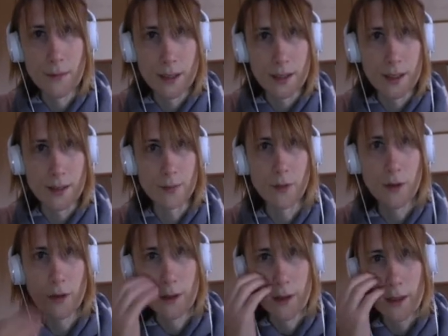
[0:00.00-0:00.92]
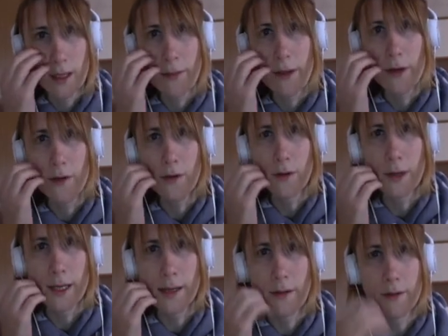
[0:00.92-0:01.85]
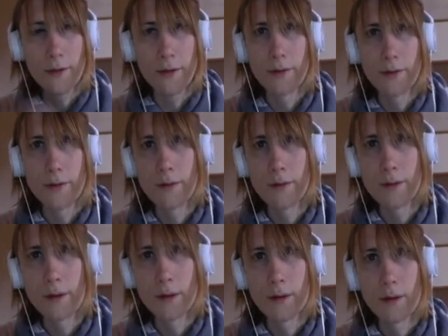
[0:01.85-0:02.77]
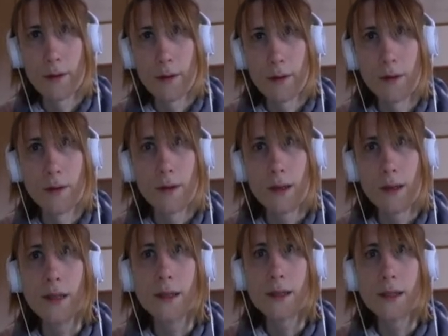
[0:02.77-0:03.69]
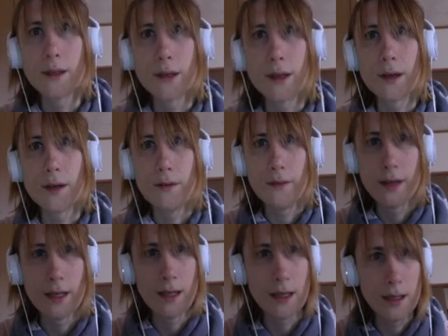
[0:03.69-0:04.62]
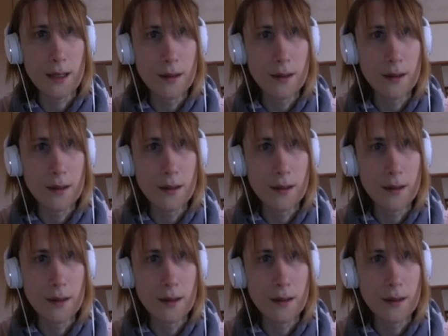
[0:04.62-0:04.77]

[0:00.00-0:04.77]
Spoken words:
So it's more kami or kiru. Let's look over here.